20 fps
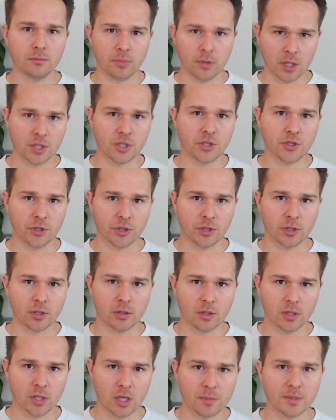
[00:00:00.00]
blood
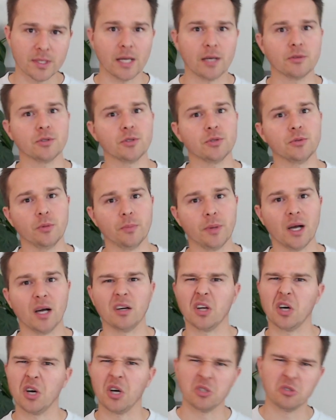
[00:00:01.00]
sugar comes out to
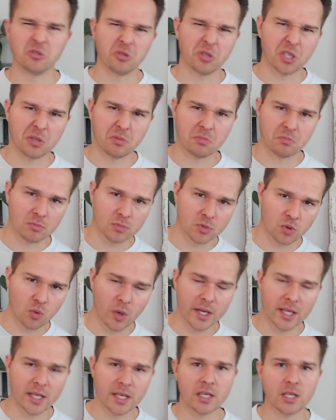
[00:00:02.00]
about
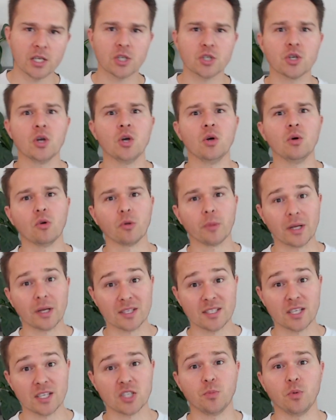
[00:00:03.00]
120-ish or about
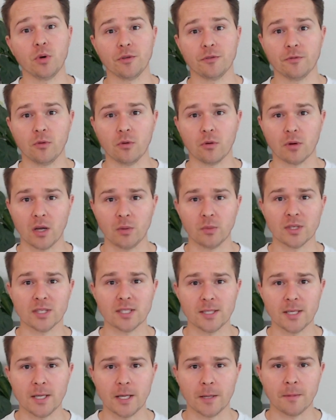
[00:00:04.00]
6.4
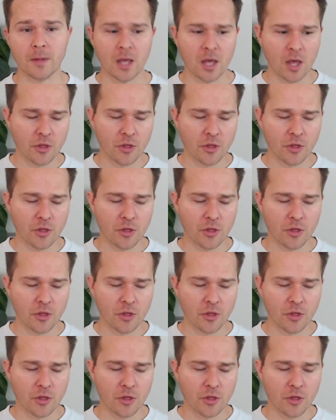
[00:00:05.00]
A1C.